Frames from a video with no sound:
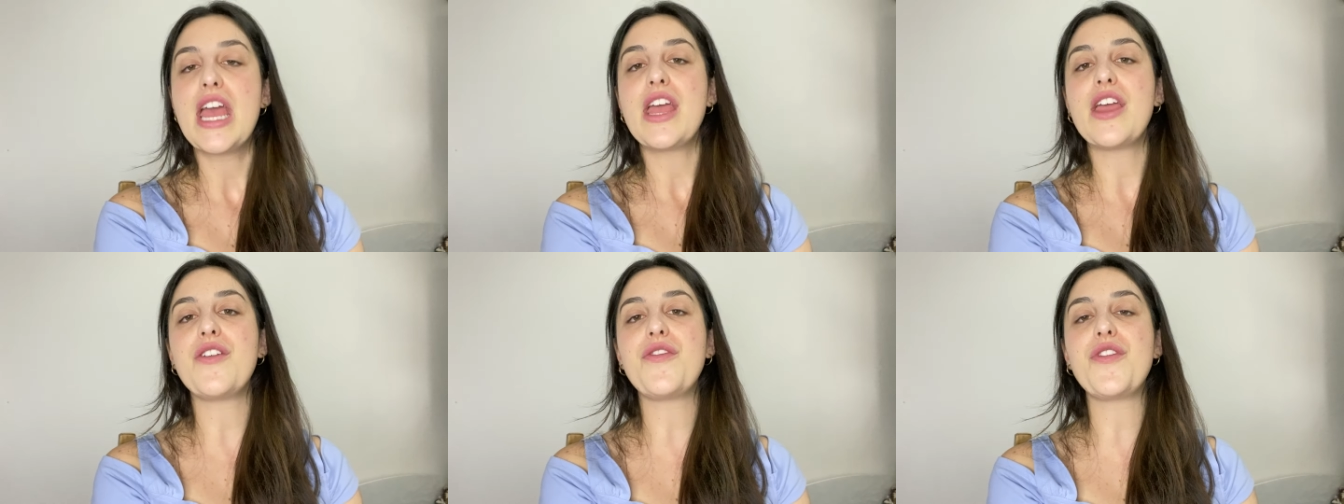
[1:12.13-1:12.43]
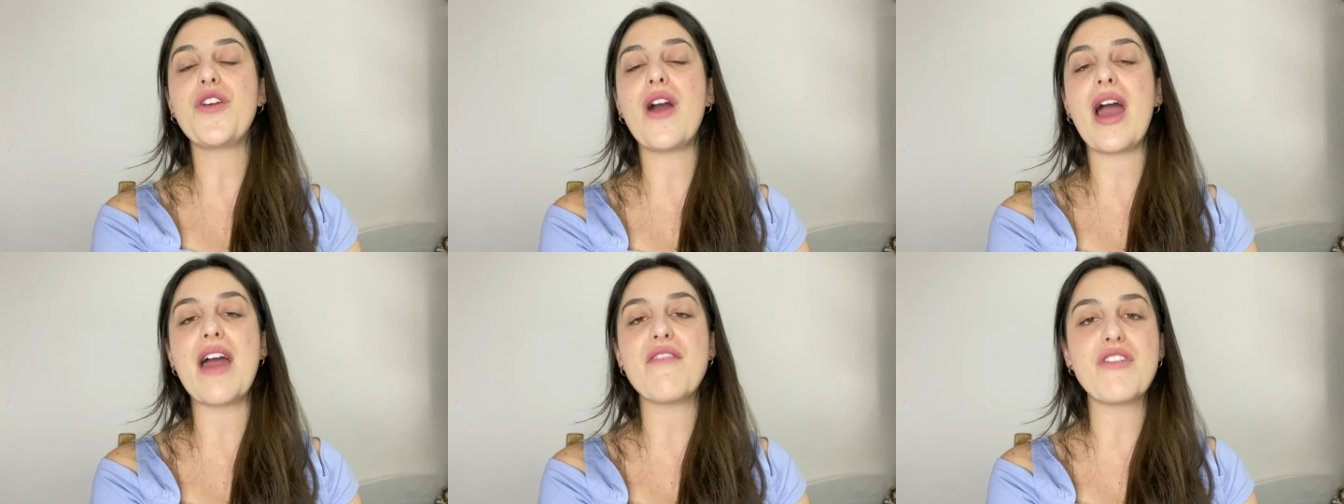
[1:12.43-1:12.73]
if
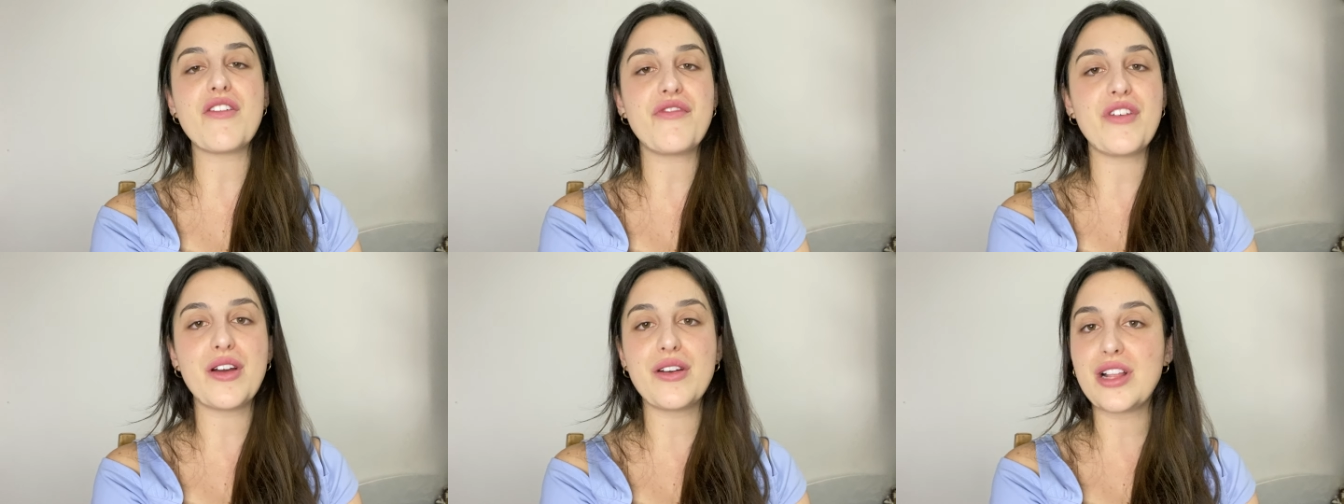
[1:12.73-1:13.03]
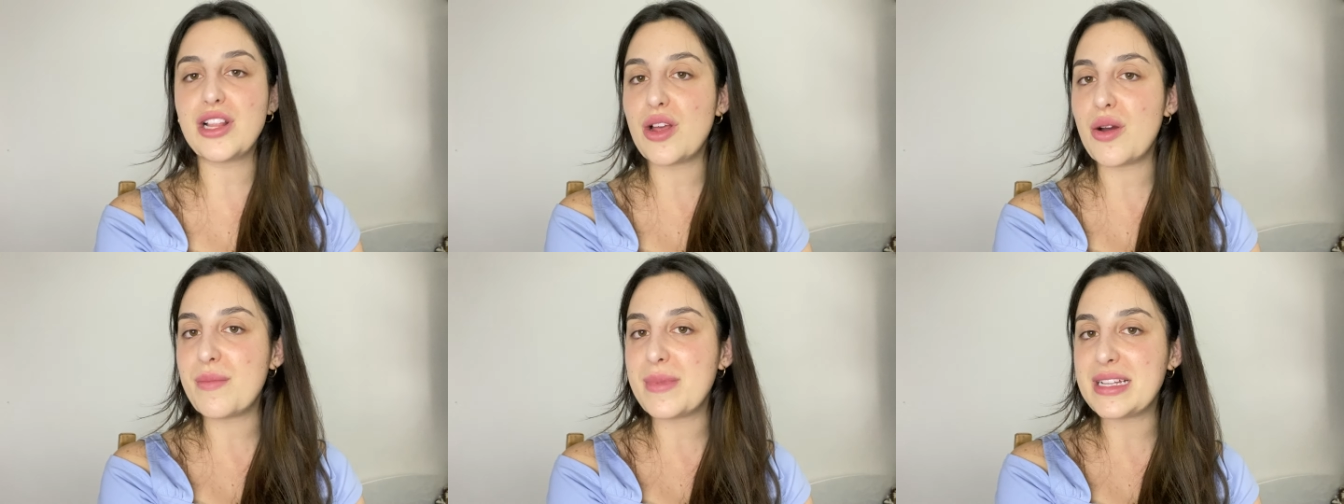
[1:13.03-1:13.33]
you have a
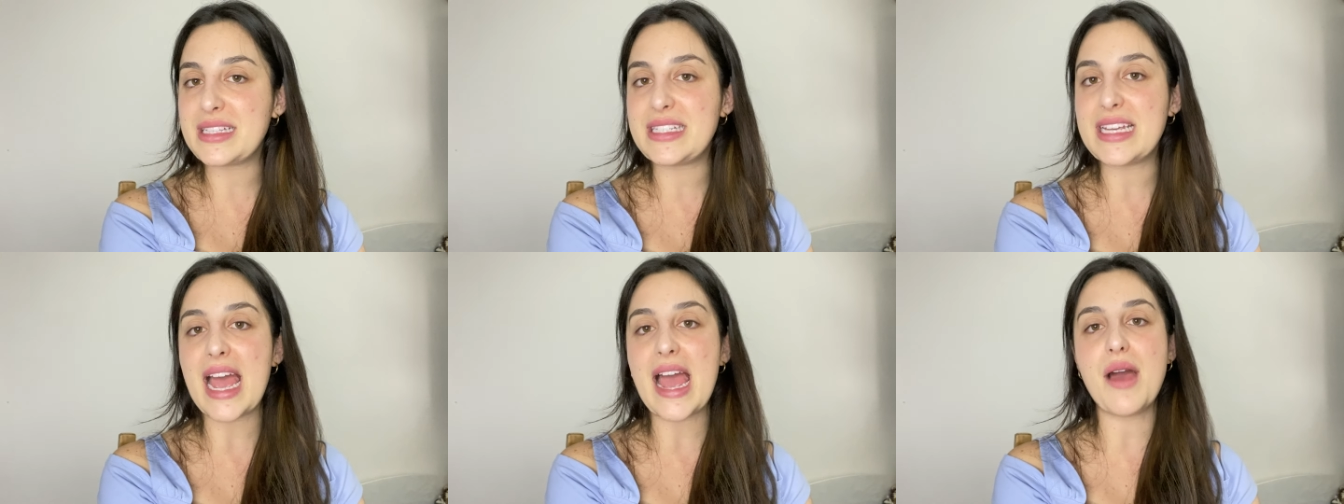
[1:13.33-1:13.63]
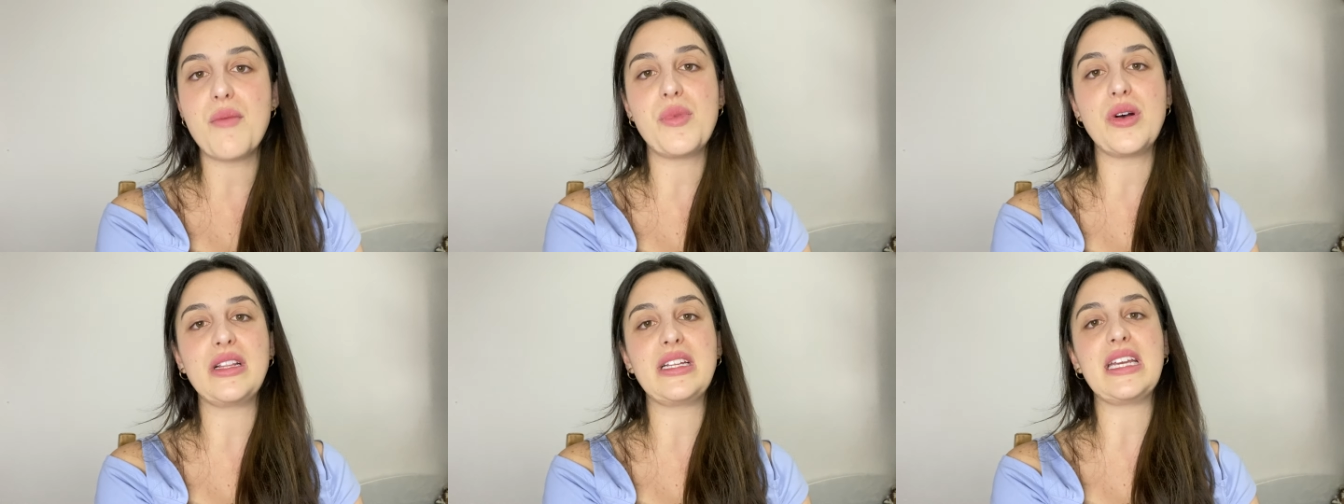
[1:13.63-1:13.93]
very low
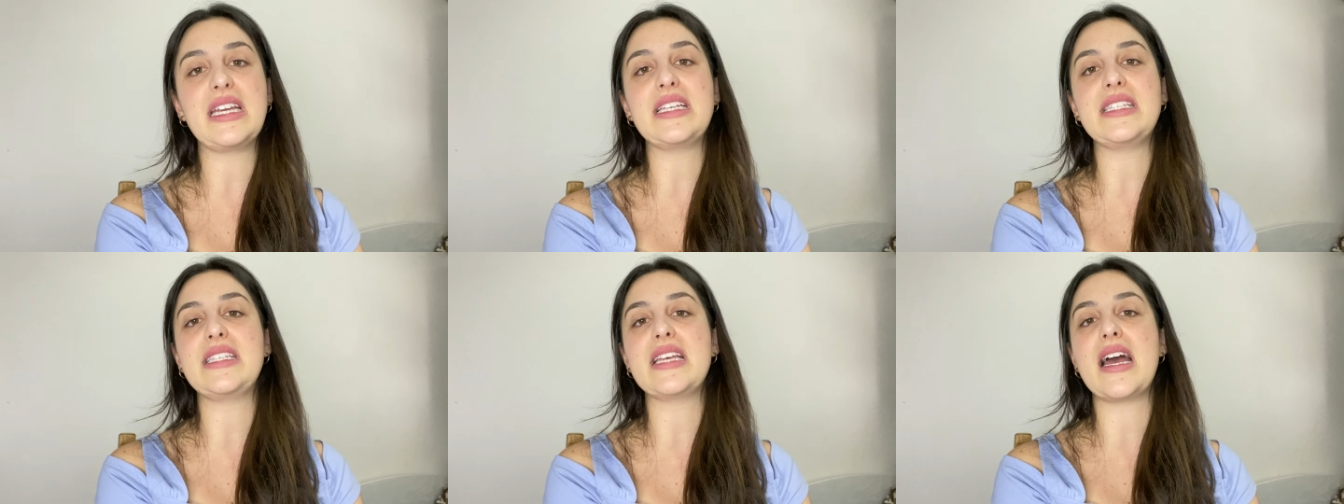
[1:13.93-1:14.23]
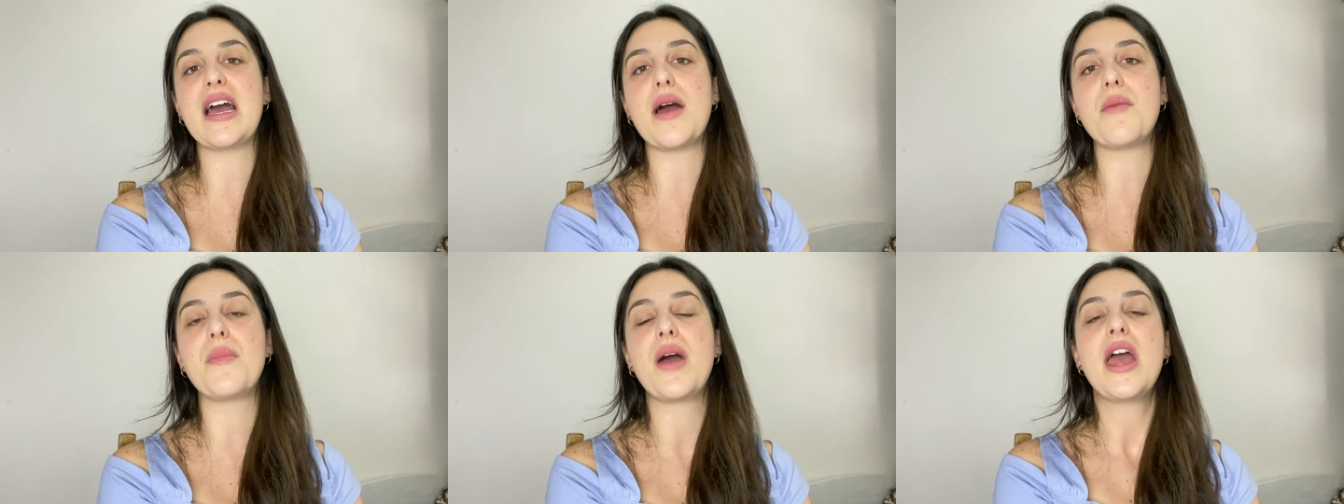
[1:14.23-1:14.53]

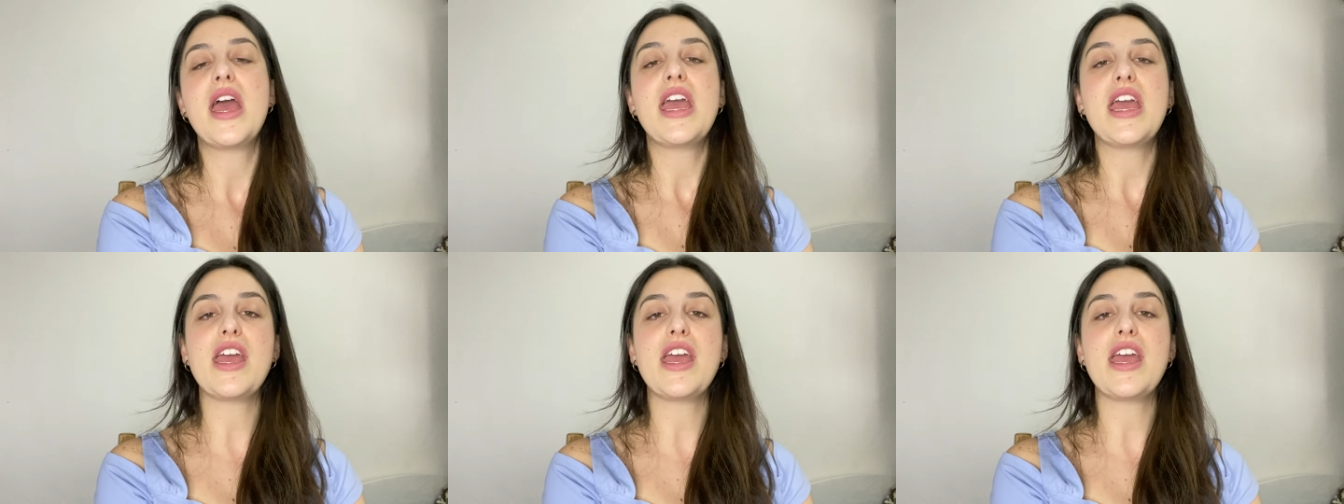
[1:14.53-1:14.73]
metabolism,